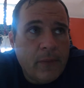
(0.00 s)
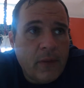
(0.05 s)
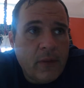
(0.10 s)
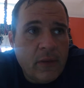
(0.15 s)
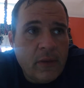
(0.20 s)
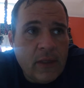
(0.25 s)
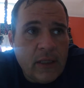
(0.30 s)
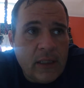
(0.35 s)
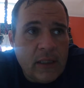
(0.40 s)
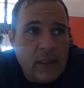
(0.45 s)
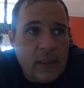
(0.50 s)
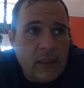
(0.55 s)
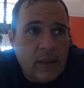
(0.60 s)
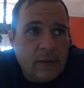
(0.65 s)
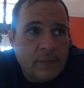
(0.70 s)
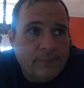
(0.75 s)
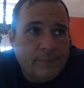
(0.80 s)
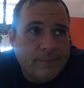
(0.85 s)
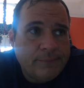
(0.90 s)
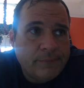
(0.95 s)
the
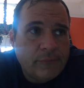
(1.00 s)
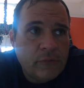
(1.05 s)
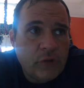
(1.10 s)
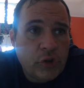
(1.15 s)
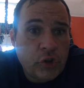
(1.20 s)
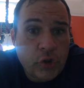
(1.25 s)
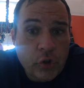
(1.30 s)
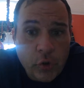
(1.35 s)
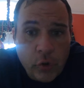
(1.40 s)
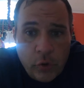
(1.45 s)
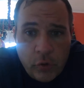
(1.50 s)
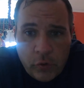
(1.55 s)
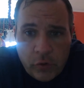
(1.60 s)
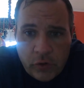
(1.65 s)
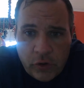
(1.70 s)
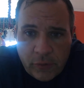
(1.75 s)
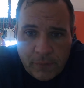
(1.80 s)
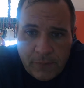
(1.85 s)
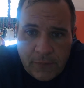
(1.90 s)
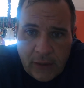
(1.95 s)

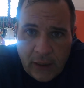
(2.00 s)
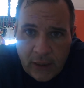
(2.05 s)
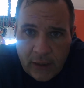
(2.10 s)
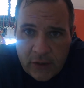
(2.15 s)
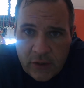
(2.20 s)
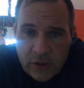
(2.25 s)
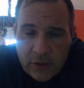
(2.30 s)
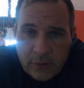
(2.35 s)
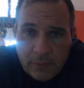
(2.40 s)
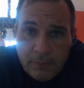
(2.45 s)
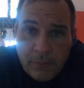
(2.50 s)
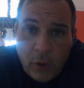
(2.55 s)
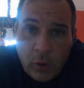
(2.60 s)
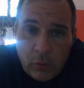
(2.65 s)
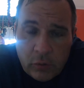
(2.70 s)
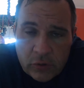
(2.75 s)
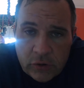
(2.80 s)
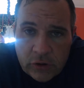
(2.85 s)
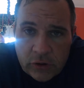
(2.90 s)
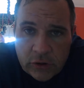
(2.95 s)
screws, nuts,
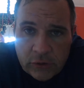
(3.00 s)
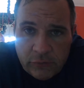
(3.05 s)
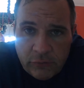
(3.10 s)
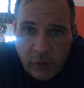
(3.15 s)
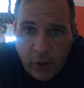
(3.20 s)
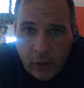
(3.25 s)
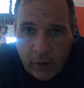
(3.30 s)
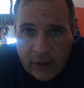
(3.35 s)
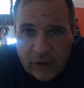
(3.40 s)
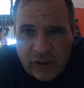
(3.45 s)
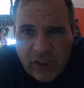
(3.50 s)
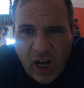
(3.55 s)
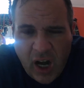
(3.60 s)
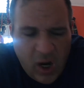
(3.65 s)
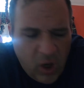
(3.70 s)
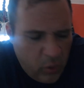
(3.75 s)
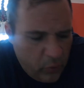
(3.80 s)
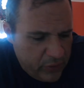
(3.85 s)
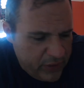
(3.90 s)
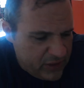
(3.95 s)
bolts, varnish,
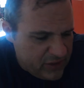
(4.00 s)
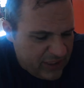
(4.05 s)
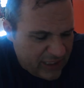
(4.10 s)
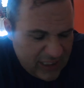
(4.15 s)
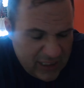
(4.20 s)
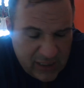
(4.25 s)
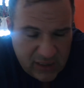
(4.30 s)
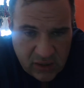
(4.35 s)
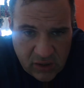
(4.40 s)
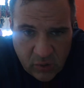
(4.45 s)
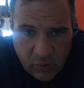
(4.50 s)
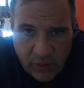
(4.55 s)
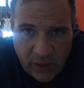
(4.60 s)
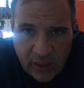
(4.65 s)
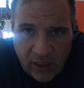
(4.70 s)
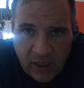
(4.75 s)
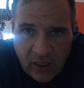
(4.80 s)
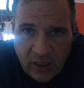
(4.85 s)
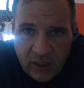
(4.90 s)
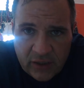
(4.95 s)
all these indirect
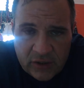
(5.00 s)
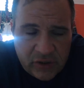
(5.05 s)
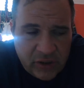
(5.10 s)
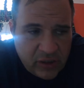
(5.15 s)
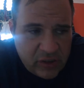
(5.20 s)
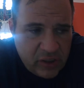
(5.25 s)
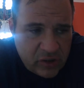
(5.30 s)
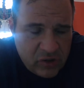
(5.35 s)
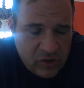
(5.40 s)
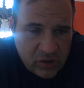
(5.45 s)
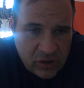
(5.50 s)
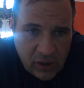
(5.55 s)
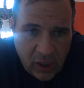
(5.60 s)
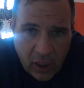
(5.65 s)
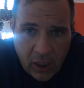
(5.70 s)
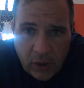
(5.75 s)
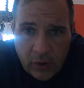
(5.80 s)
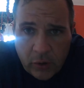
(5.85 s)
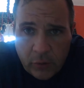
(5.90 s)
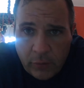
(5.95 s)
costs that it's
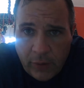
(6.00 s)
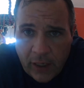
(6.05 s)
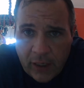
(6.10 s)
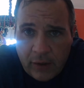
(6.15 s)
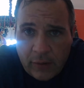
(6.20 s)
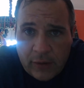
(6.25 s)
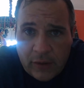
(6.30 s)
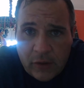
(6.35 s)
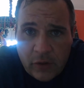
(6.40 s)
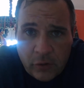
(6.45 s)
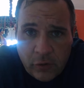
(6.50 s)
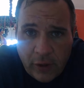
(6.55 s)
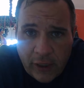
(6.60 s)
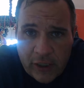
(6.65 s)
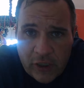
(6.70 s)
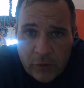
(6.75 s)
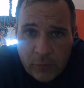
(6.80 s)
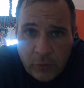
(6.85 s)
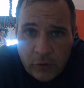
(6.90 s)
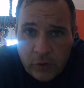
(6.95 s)
not directly
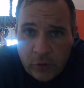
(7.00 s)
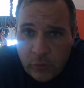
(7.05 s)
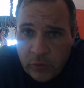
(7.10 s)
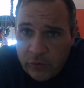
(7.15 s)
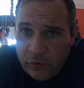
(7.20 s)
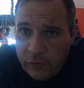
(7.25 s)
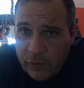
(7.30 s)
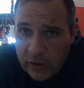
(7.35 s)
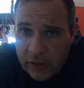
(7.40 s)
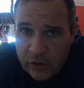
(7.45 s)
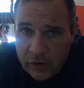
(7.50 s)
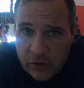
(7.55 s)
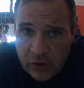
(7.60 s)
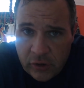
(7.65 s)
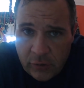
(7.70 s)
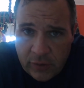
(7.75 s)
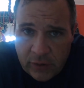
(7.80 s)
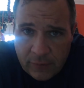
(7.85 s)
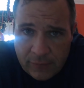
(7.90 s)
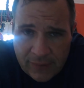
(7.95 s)
traceable to a finished
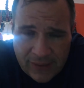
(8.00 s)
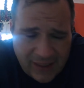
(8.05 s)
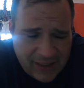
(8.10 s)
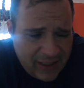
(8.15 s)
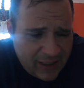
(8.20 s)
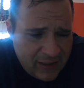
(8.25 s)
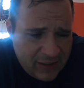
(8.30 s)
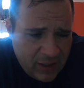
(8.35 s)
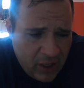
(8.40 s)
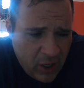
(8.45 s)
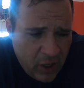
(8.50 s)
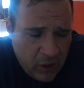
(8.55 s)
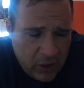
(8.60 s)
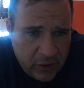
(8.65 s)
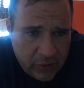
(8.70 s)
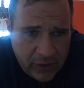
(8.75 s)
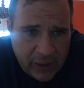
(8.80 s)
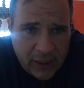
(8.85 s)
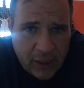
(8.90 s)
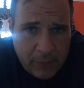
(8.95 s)
unit. Now, and you
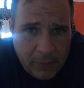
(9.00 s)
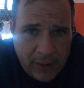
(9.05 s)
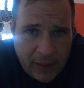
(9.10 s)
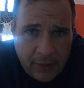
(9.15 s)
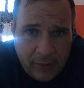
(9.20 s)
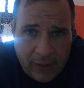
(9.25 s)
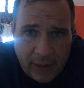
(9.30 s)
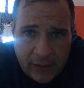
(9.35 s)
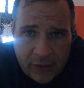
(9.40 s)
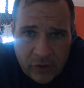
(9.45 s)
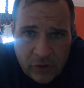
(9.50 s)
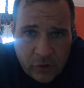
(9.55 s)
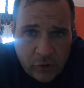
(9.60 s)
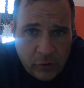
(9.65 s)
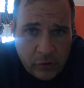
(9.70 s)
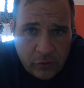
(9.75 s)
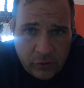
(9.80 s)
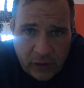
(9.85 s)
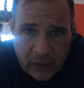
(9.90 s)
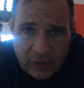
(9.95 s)
think about like
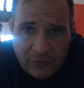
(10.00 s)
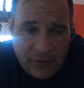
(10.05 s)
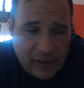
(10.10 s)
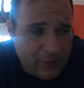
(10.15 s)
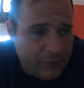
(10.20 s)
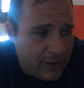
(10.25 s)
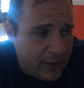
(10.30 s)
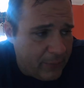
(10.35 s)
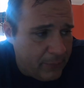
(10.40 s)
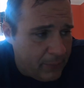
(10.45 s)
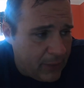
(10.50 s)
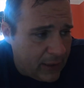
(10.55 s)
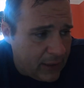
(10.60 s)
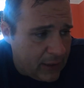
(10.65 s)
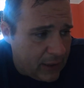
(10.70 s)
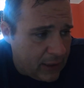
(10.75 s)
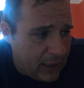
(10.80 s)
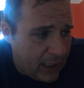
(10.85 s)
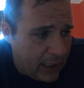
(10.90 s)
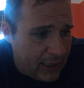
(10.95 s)
screws, like if I'm
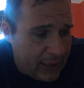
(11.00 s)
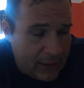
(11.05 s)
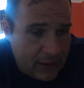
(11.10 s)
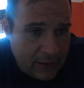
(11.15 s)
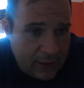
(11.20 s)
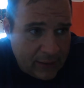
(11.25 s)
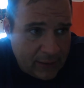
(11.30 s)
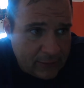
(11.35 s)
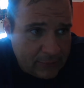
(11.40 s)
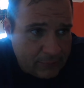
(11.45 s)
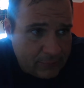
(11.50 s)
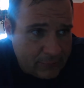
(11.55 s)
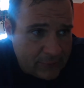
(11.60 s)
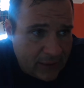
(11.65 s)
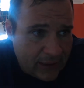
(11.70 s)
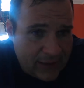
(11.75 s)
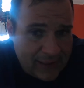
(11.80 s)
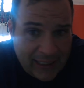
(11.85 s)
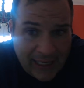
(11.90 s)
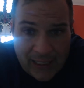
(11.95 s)
making a
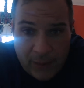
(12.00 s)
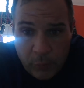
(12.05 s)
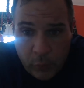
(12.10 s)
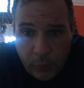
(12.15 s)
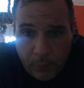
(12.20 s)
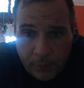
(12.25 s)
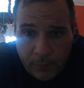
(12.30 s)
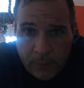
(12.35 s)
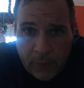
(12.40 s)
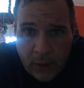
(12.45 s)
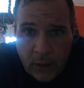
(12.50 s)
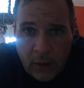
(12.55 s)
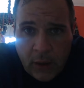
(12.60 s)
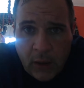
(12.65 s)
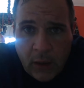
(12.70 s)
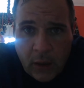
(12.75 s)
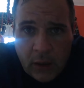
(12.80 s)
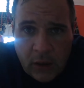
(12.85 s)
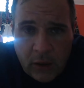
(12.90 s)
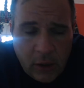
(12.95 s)
table,
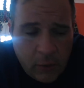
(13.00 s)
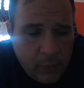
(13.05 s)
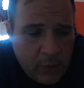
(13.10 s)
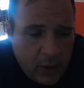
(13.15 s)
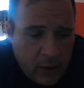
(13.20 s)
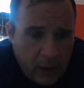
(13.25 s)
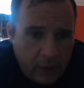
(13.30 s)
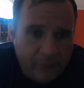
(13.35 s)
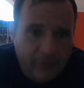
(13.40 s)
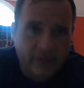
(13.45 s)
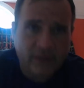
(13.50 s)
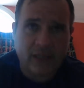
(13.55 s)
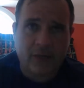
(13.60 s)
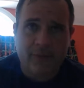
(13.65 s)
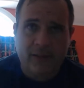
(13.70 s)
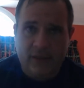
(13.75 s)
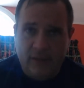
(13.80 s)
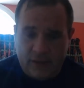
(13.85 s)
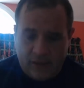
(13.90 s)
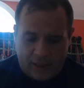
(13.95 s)
you know, if I think
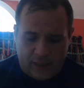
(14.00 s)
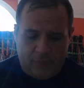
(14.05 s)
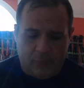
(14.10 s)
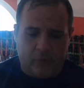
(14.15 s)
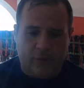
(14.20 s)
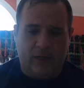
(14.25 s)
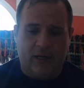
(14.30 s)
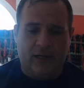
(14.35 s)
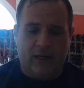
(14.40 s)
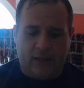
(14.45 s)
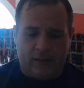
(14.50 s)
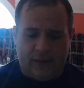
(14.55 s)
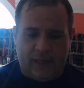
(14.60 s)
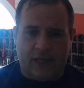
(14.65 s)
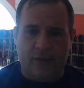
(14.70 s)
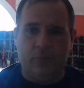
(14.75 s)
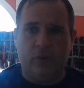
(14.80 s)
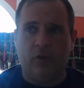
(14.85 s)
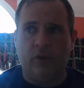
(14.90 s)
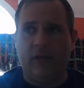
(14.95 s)
about the table, right, I got
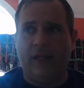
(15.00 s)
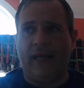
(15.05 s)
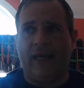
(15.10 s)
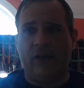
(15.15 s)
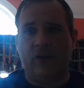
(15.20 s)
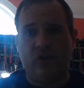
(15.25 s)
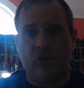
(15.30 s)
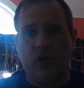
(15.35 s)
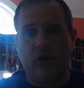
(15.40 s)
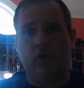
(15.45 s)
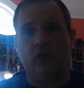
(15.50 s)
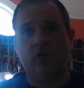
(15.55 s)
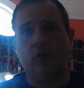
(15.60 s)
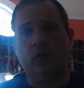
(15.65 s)
table legs, those are